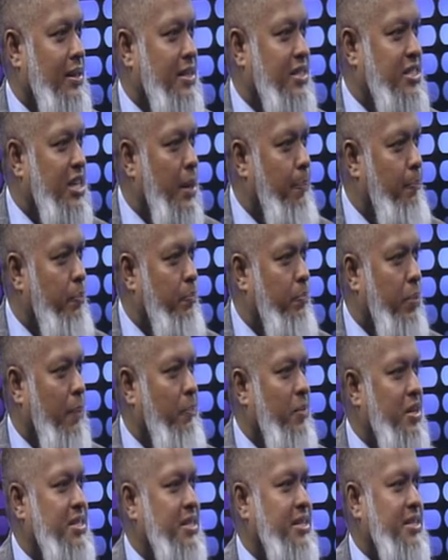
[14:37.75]
cheap
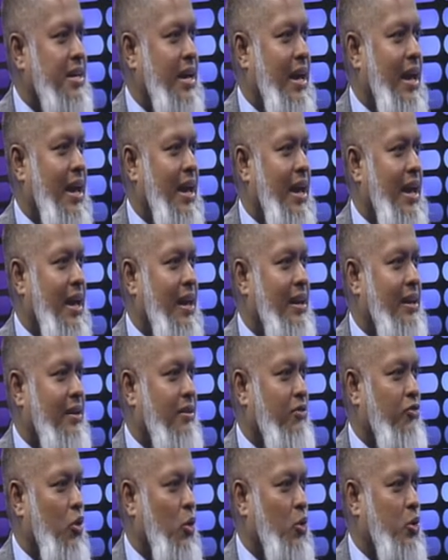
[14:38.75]
publicity and
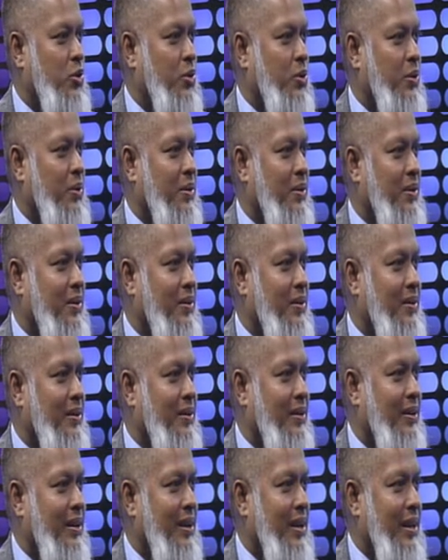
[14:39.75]
vote.
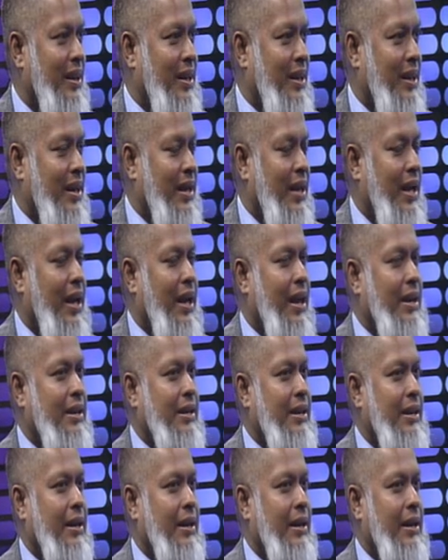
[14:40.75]
Mm -hmm. And